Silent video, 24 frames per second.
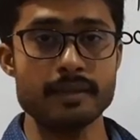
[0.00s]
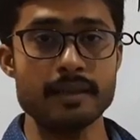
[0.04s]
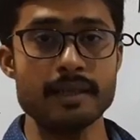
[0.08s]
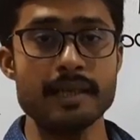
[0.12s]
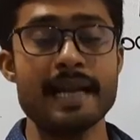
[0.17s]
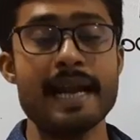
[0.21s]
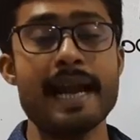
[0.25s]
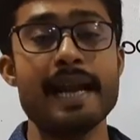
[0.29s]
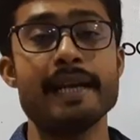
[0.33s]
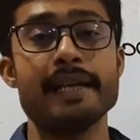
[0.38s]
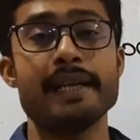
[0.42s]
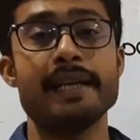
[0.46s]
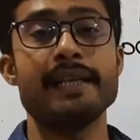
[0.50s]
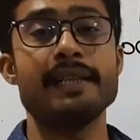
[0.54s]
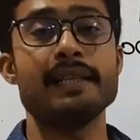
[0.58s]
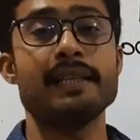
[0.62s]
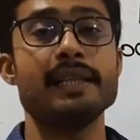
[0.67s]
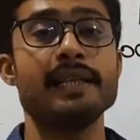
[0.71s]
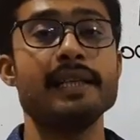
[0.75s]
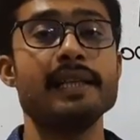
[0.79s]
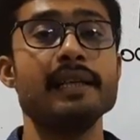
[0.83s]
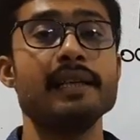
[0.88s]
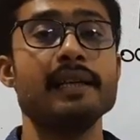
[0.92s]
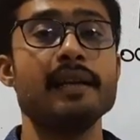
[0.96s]
And in
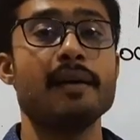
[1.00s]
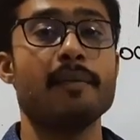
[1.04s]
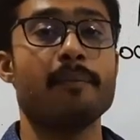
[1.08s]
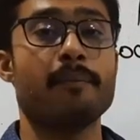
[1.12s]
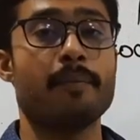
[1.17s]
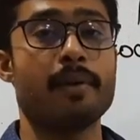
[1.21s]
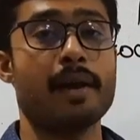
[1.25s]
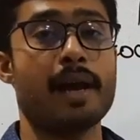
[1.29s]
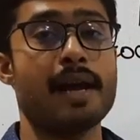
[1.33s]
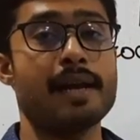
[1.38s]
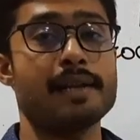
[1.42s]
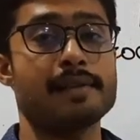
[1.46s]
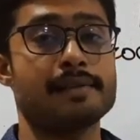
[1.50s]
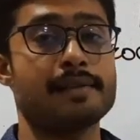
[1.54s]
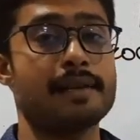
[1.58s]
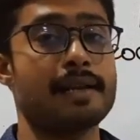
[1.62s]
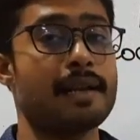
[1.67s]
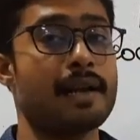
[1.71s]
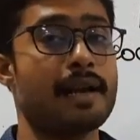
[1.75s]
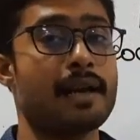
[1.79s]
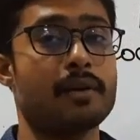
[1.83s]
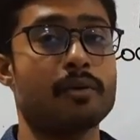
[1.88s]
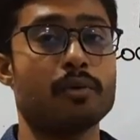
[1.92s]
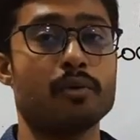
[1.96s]
the plants
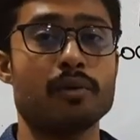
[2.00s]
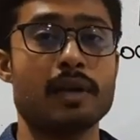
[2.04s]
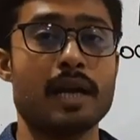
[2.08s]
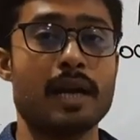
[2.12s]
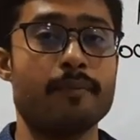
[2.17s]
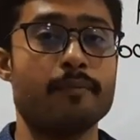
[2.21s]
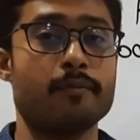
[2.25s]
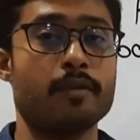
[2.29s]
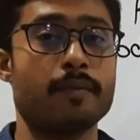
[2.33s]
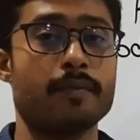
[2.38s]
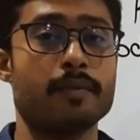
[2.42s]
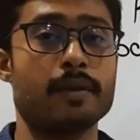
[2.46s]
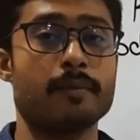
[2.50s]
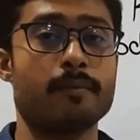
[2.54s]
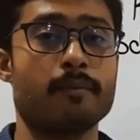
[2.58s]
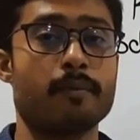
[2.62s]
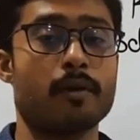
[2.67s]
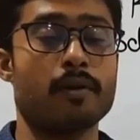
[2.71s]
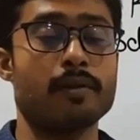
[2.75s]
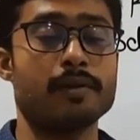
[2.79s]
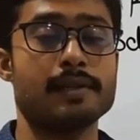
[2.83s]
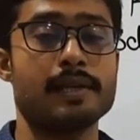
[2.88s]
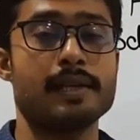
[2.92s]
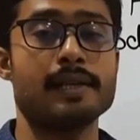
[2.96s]
there are two types of the
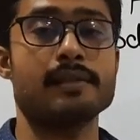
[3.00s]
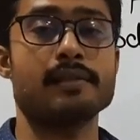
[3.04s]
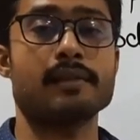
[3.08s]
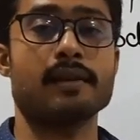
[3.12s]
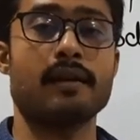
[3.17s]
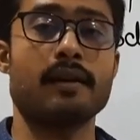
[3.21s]
process,